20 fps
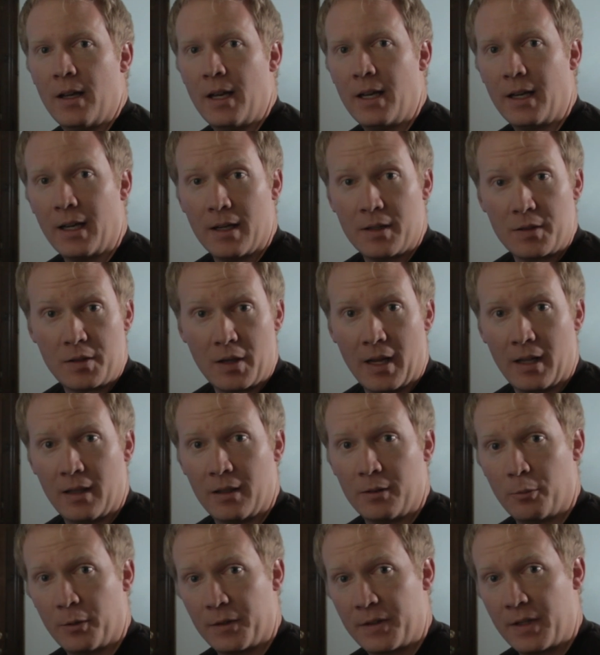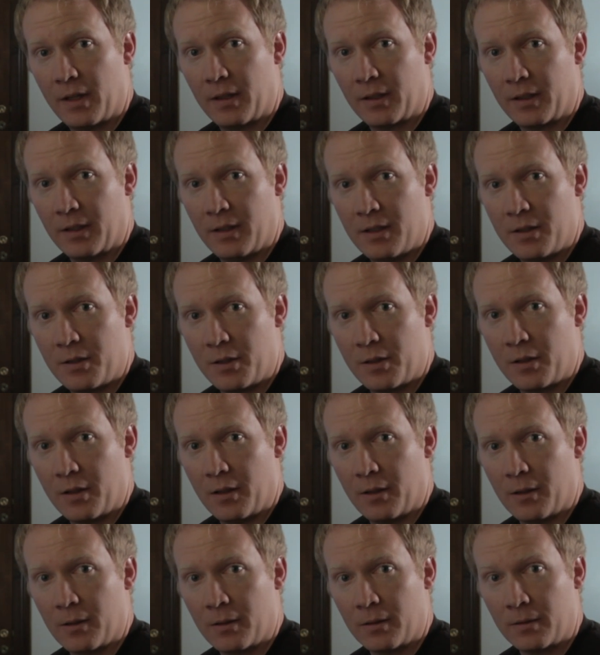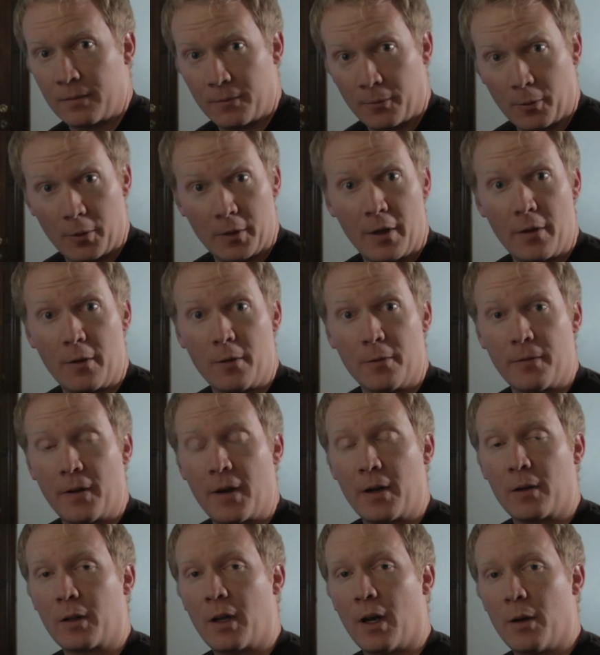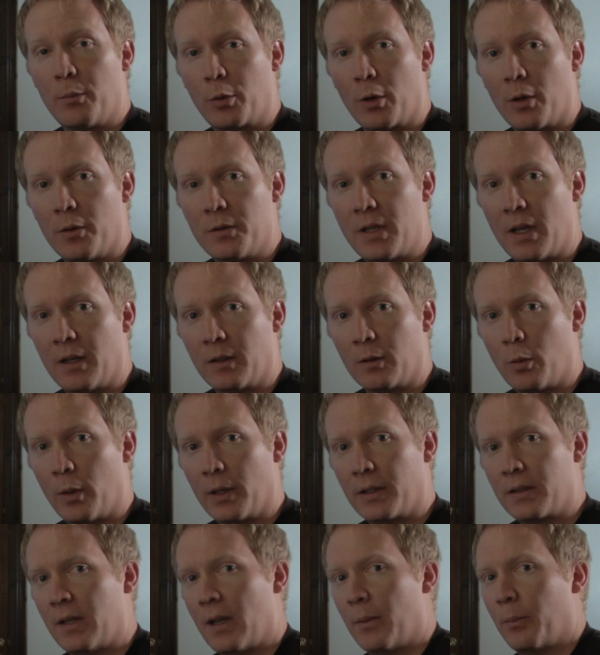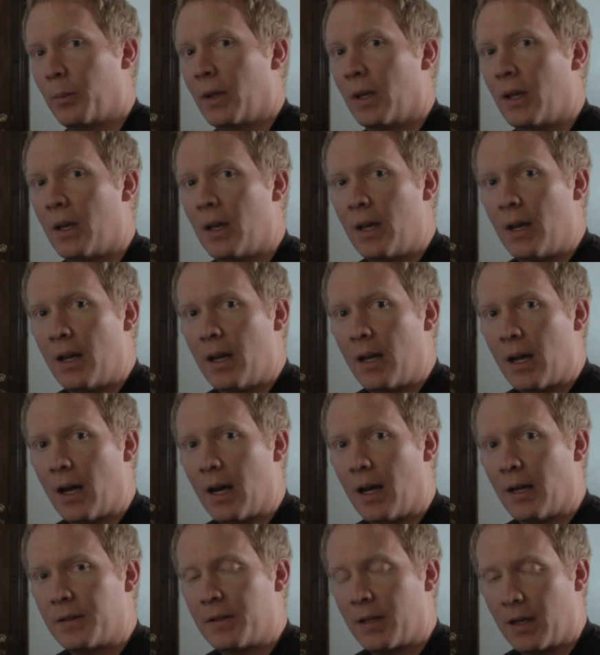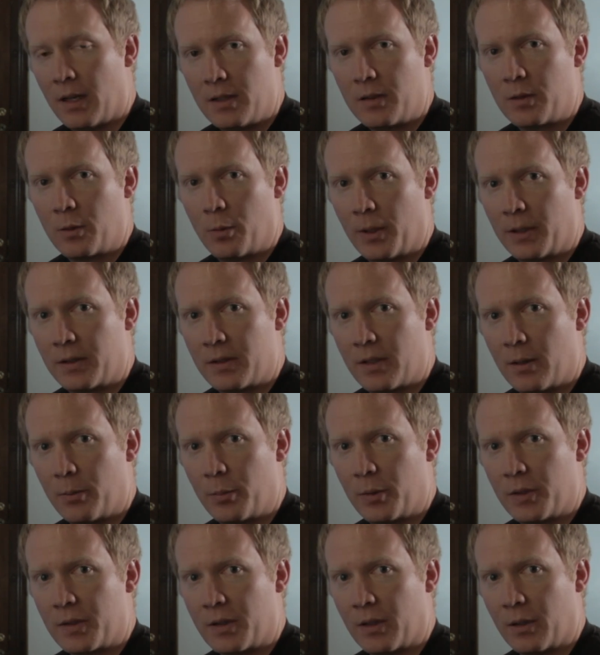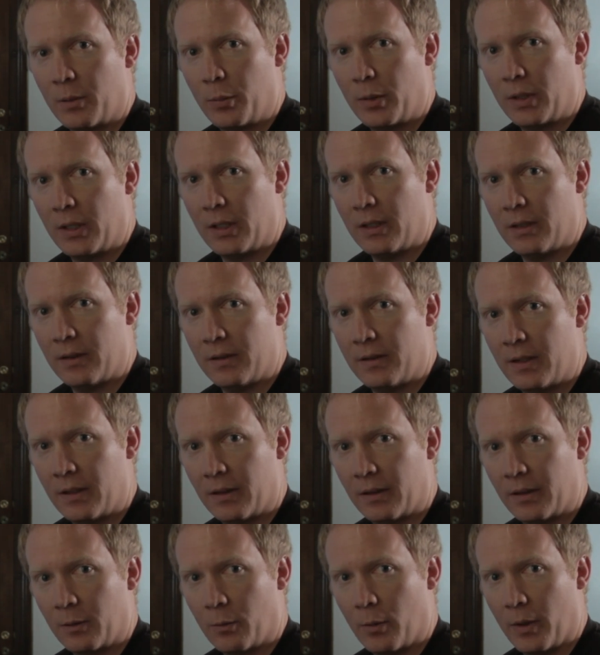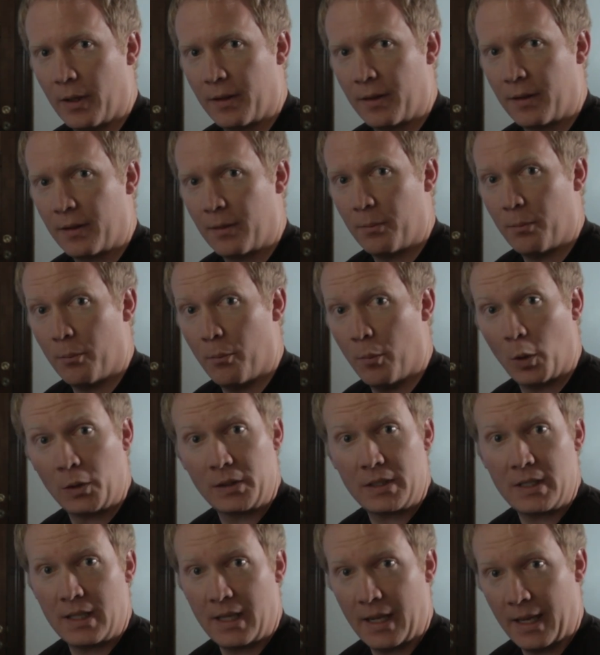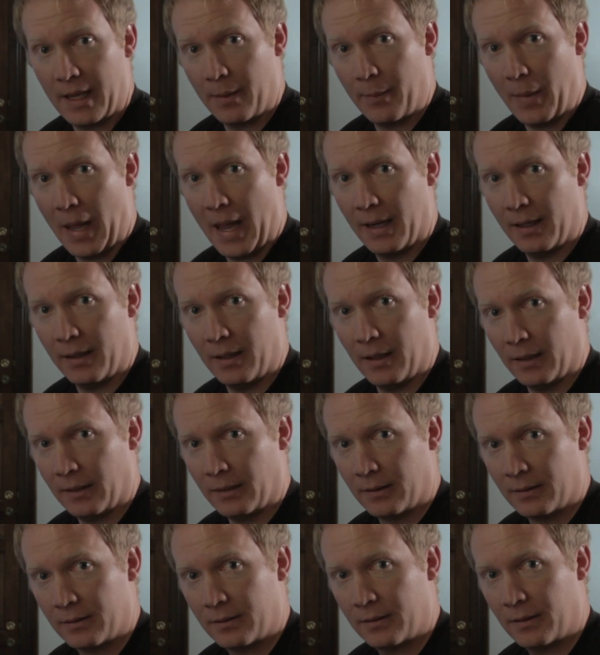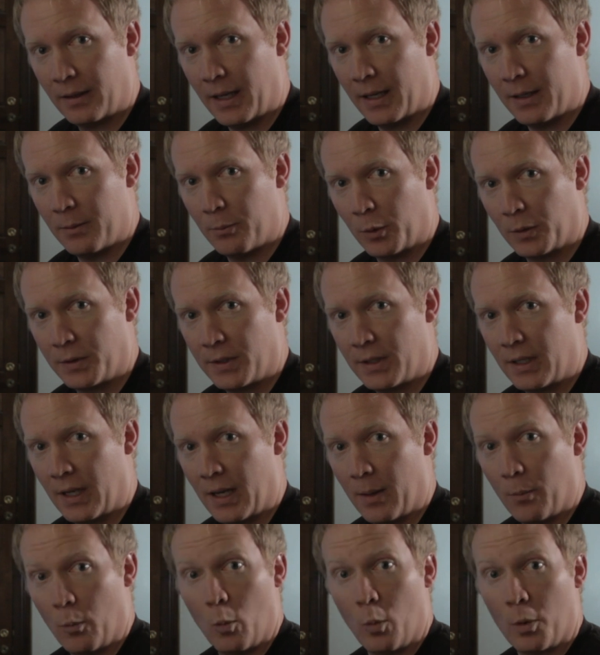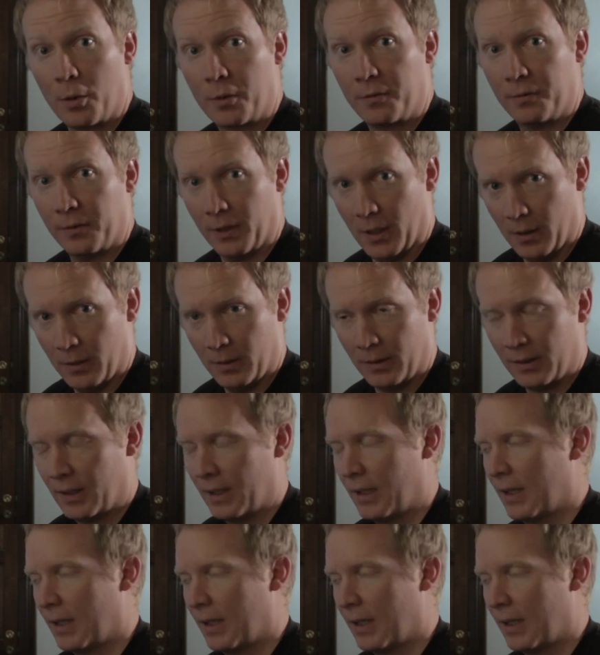Hey guys, Alan with Telekinesis here for another Final Cut Pro 10 quick tip. Uh, today's quick tip is going to be dealing with multicam editing and multicam workflow.